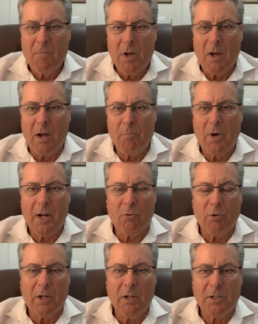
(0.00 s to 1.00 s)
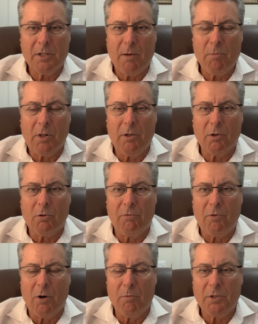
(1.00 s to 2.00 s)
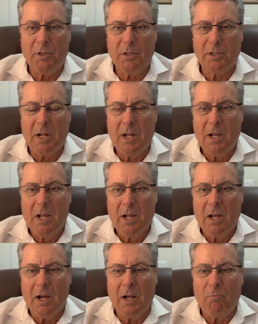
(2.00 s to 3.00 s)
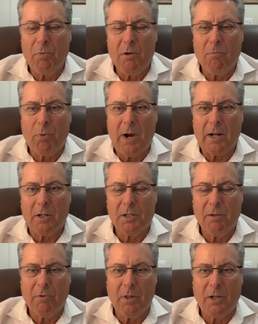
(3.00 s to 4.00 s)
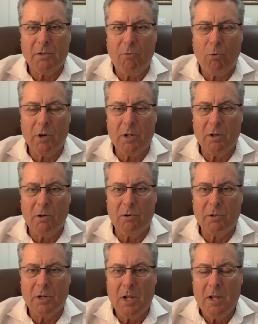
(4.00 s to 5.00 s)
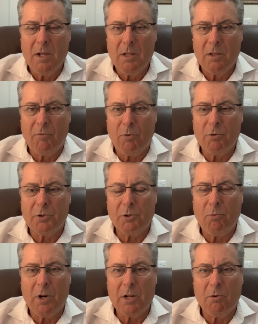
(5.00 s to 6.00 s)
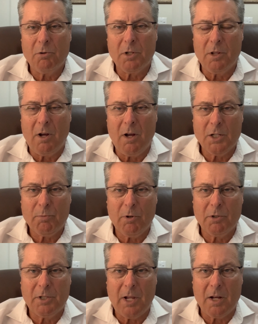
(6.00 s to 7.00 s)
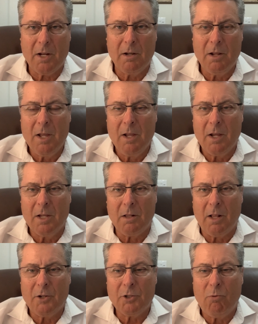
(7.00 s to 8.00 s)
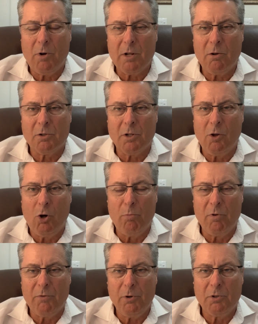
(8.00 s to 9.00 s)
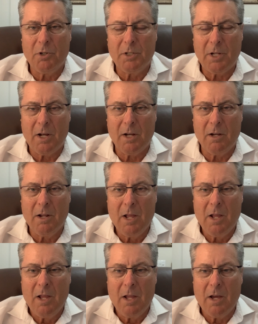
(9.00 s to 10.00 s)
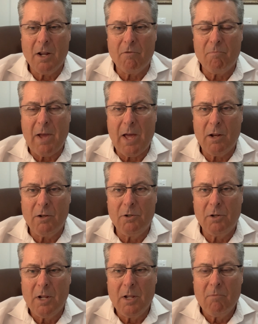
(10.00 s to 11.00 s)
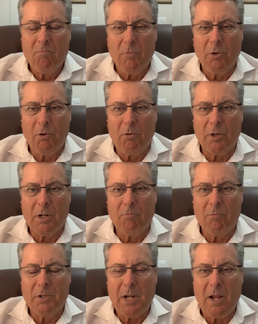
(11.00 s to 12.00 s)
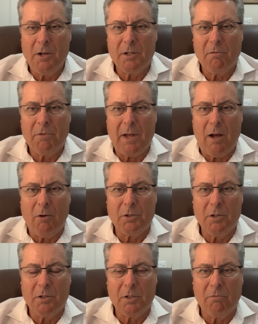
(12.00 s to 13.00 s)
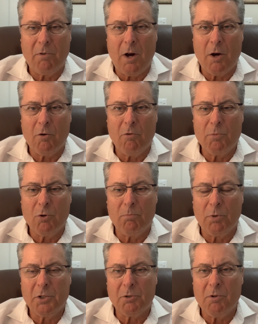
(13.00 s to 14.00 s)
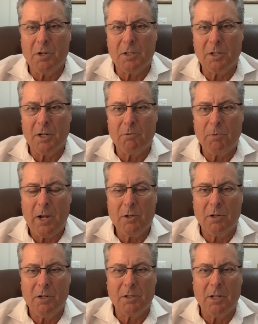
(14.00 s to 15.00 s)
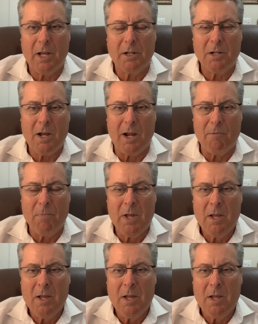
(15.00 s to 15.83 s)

I'm Mike Rigas, I'm a clinical pharmacist. I've been practicing for the last 40 years, the first 20 years in the hospital setting and the last 20 years in the home infusion setting and have managed literally tens of thousands of autoimmune blistering disease patients in that time.